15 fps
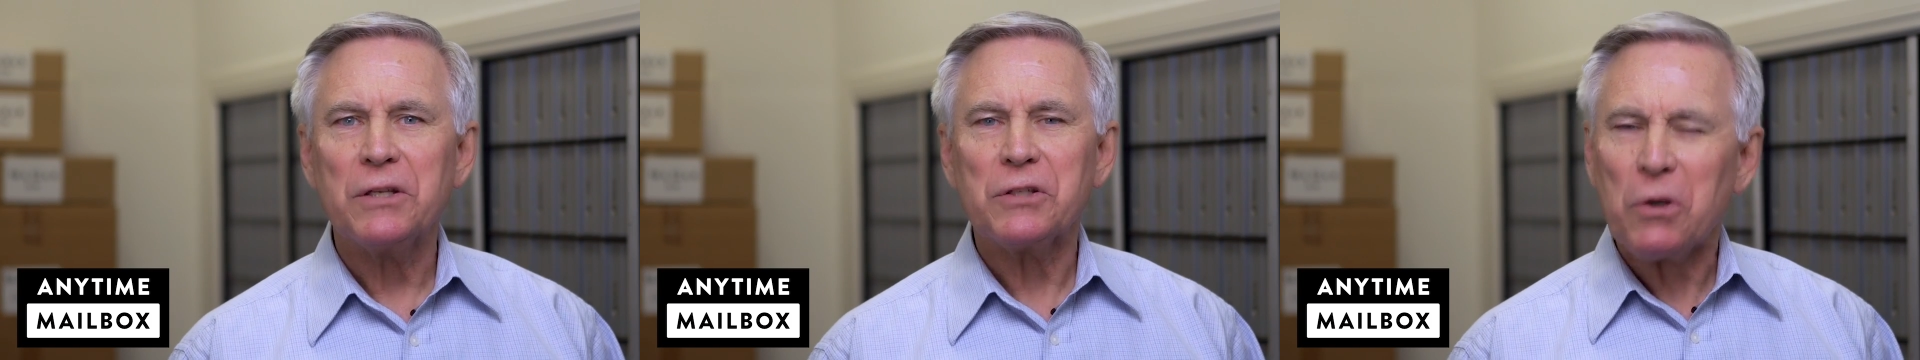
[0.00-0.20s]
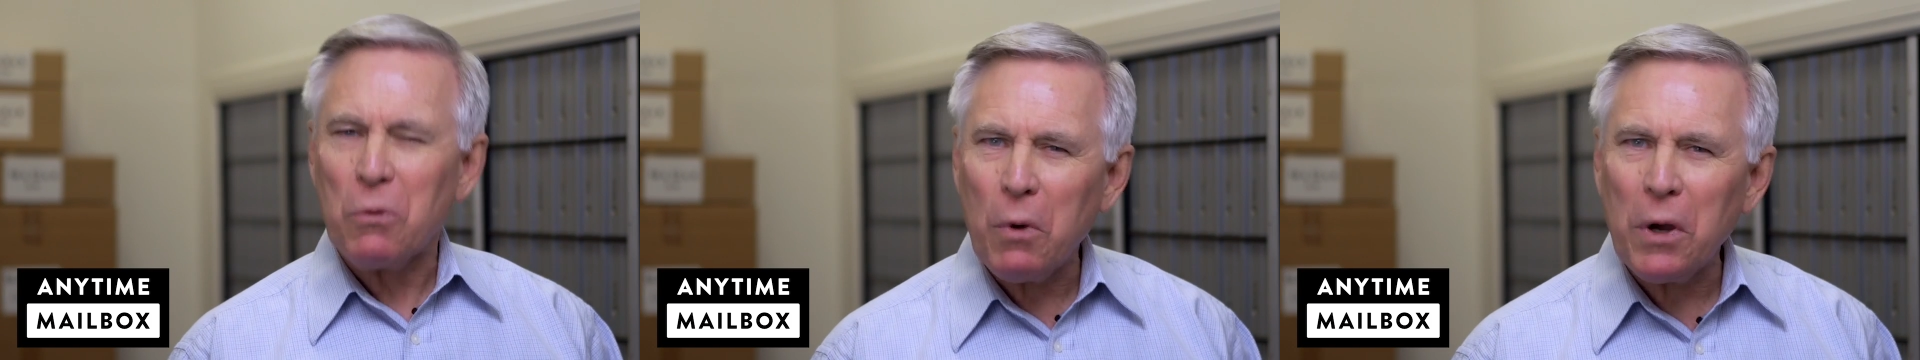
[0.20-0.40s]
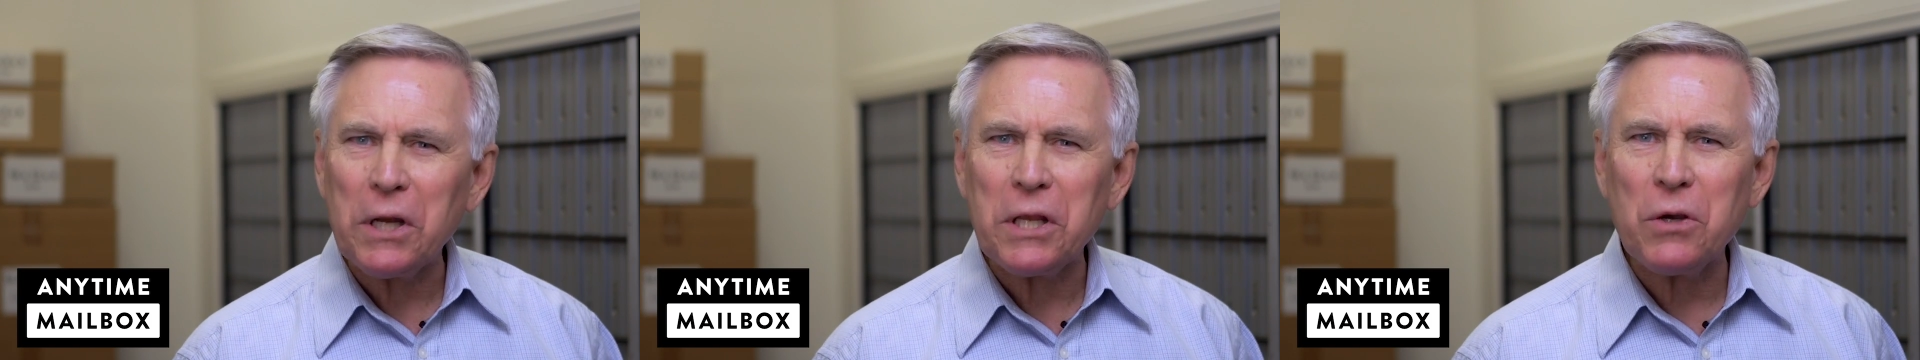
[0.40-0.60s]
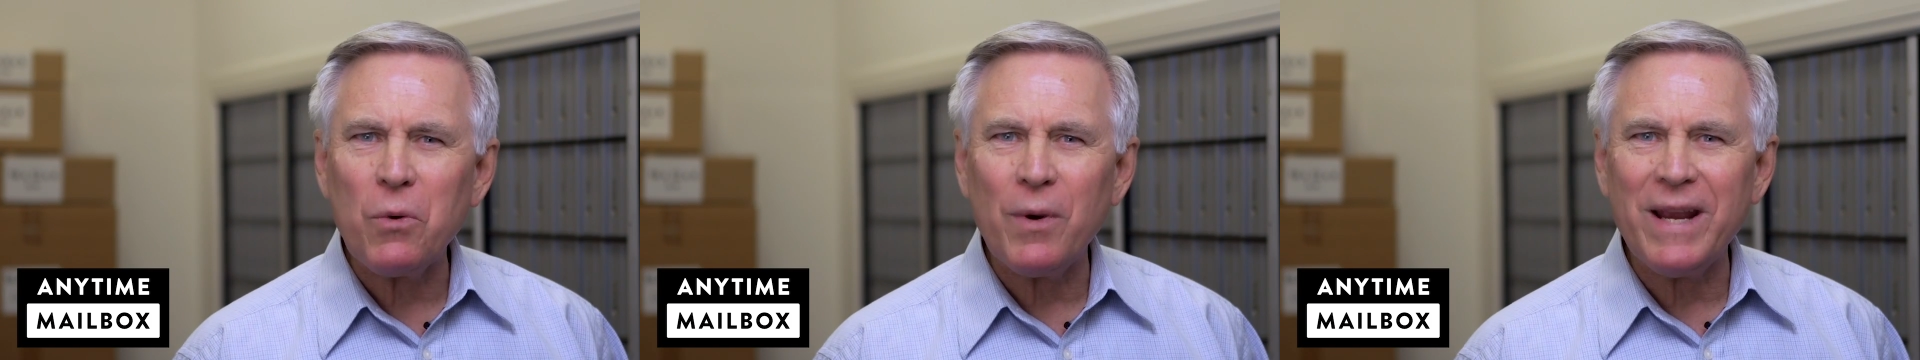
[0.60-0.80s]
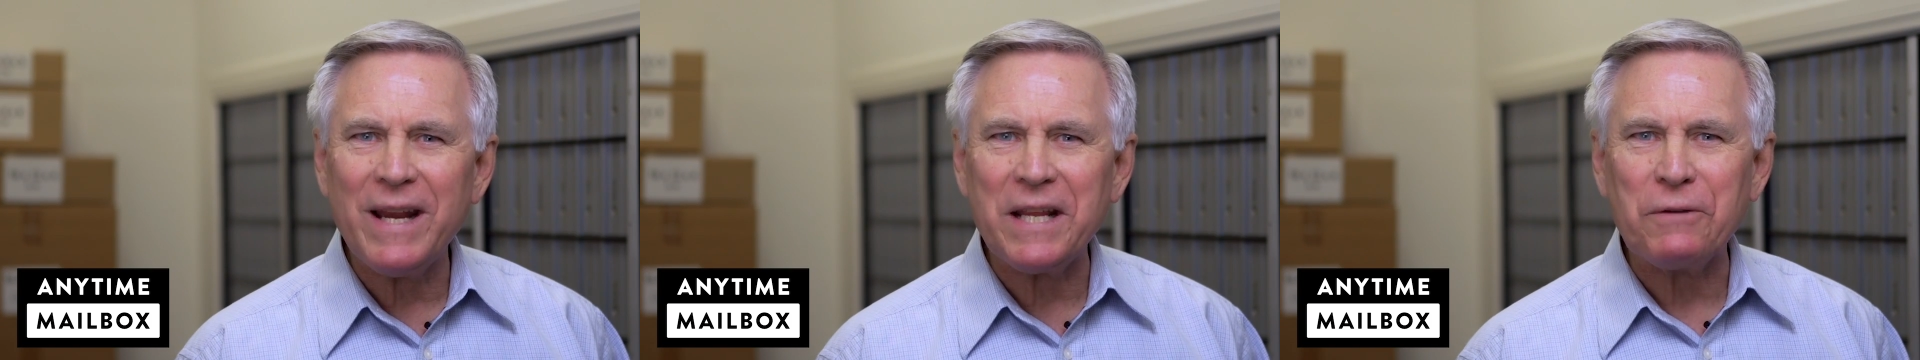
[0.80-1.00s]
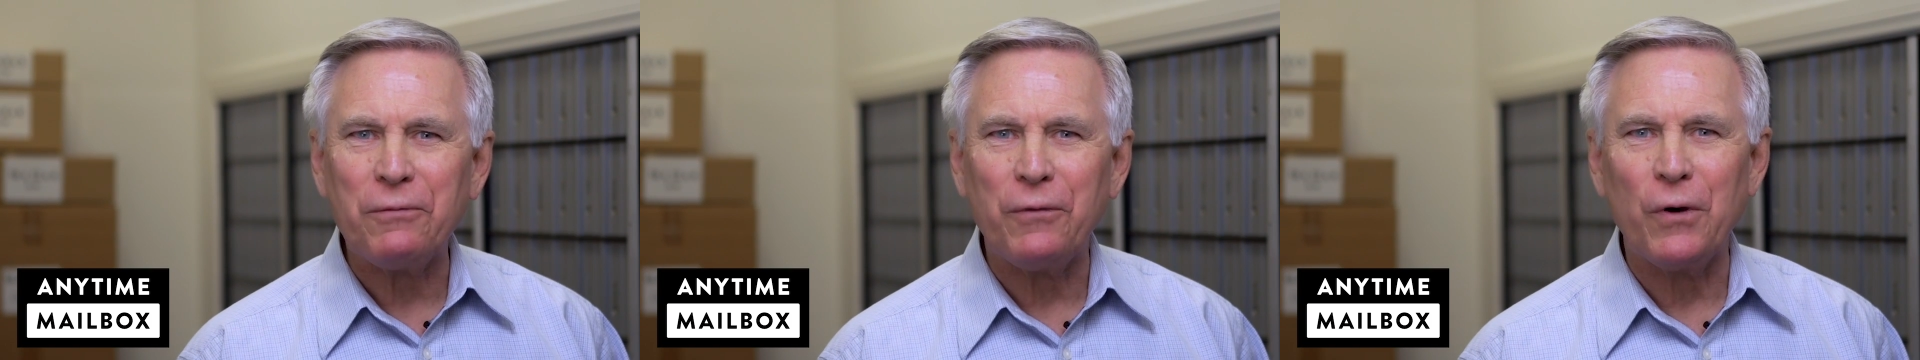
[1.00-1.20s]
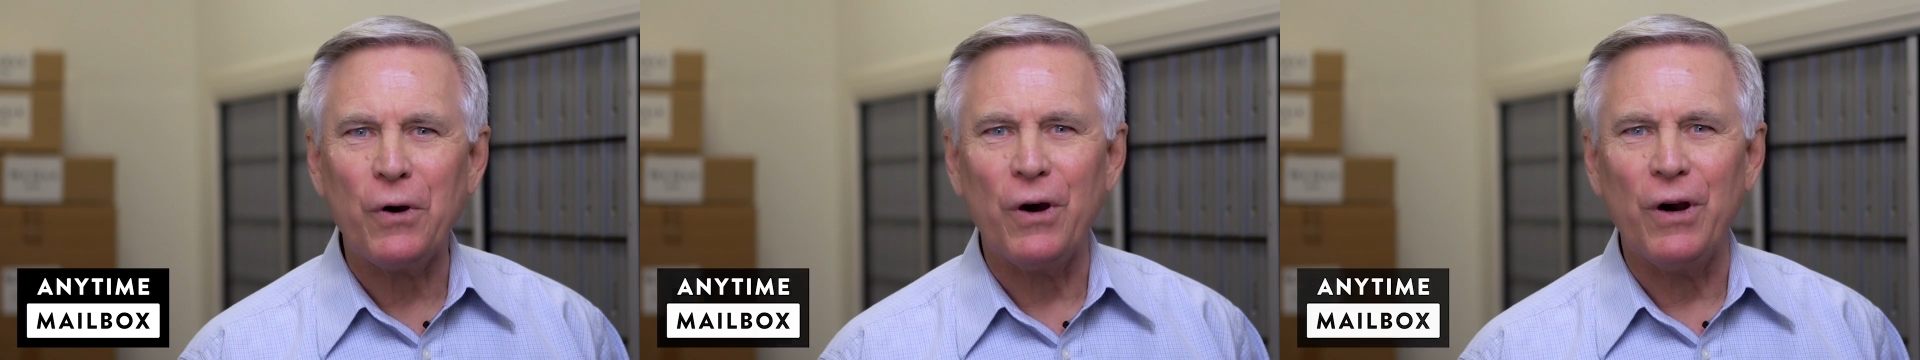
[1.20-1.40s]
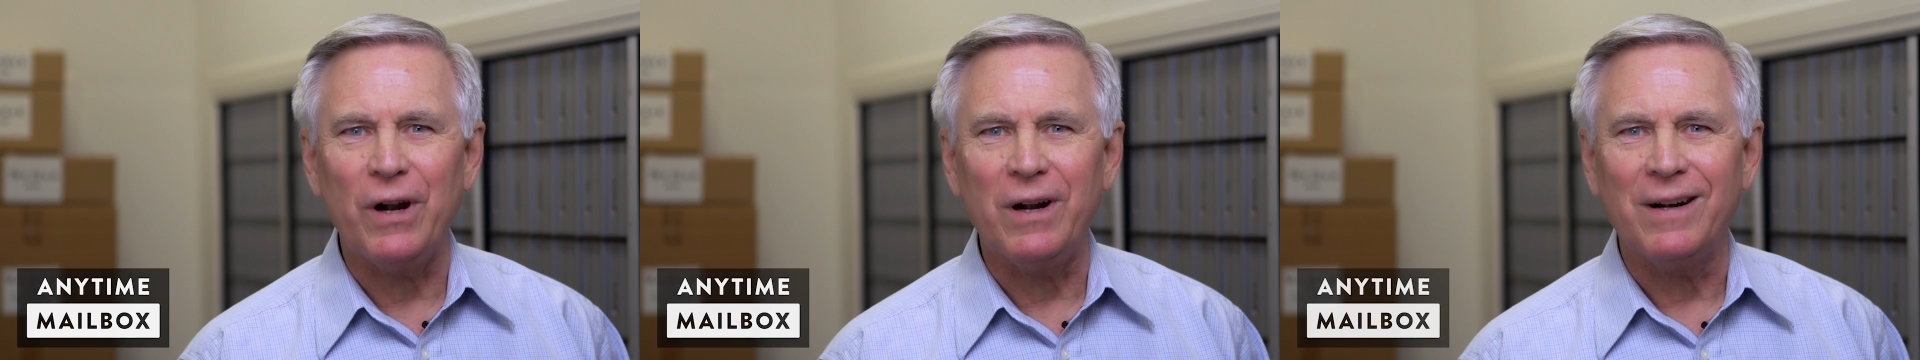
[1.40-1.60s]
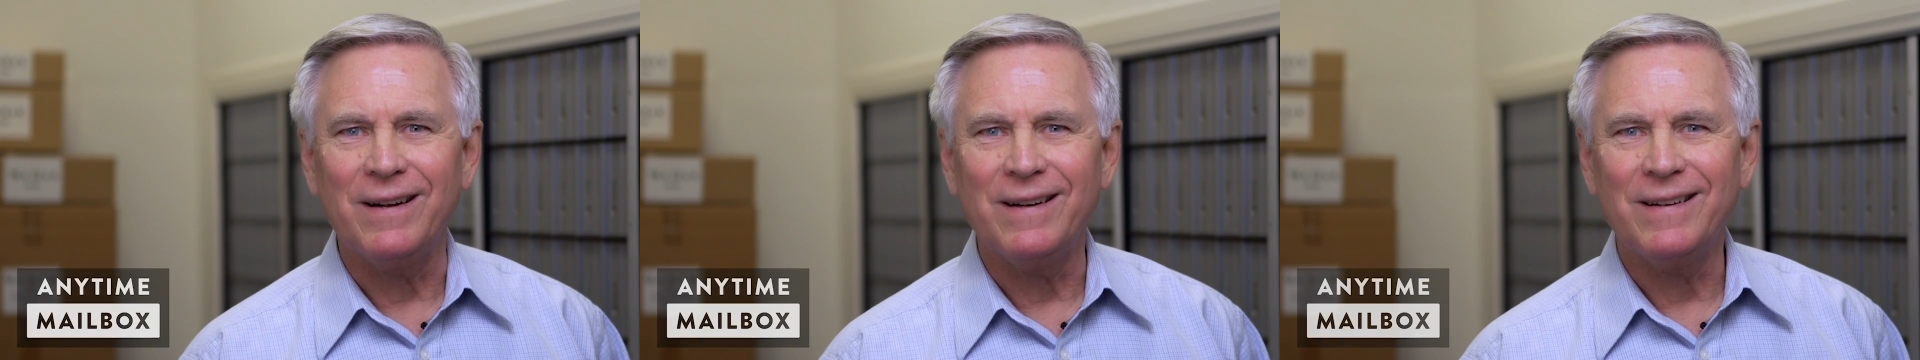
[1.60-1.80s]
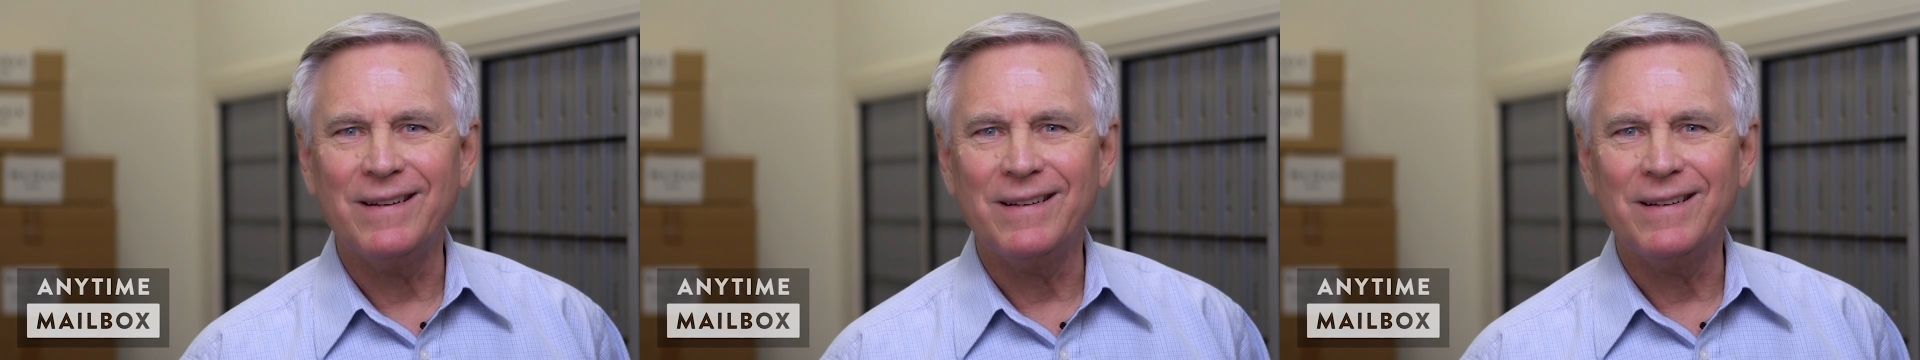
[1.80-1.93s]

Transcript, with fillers: So what are you waiting for?